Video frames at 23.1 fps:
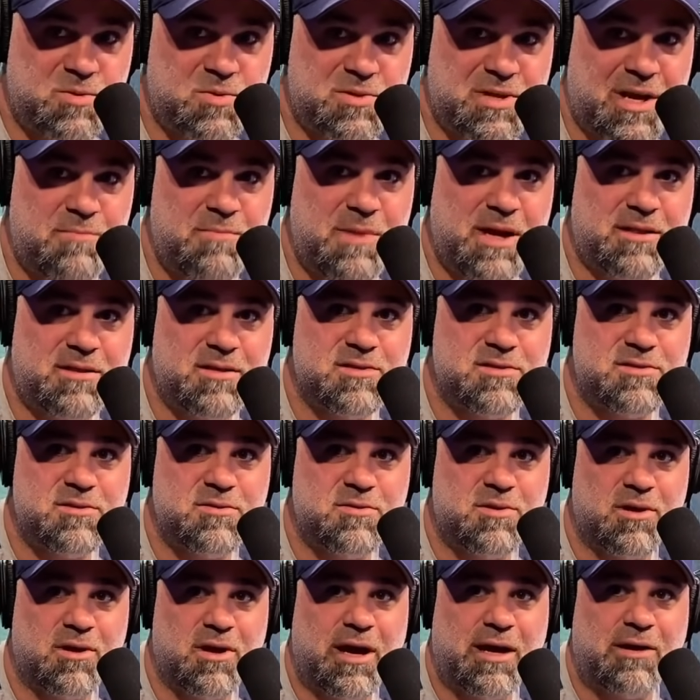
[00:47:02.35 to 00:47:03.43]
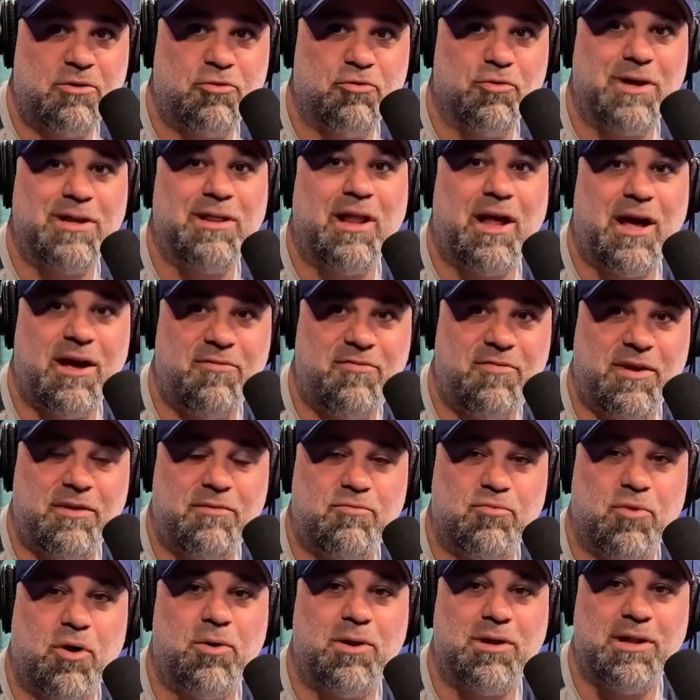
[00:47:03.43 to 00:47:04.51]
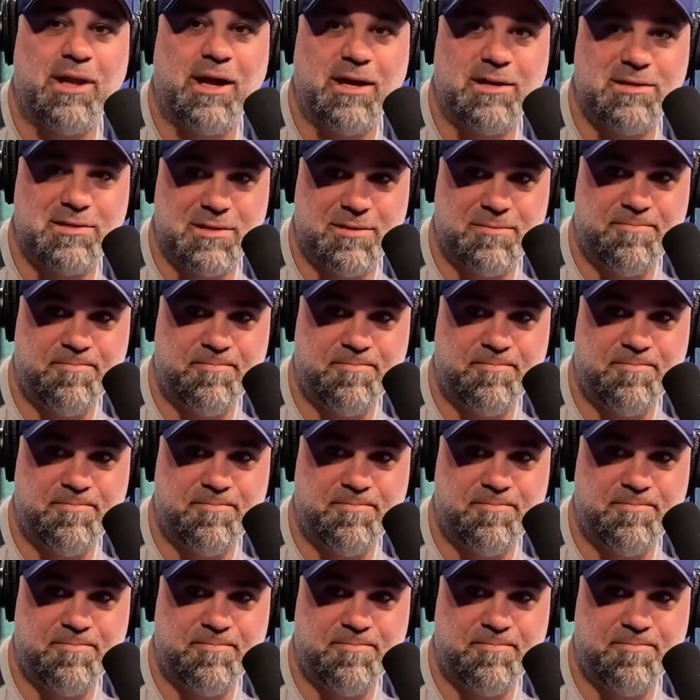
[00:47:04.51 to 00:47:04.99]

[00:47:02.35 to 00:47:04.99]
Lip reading: I met this dude at Grid Life at Road, Atlanta.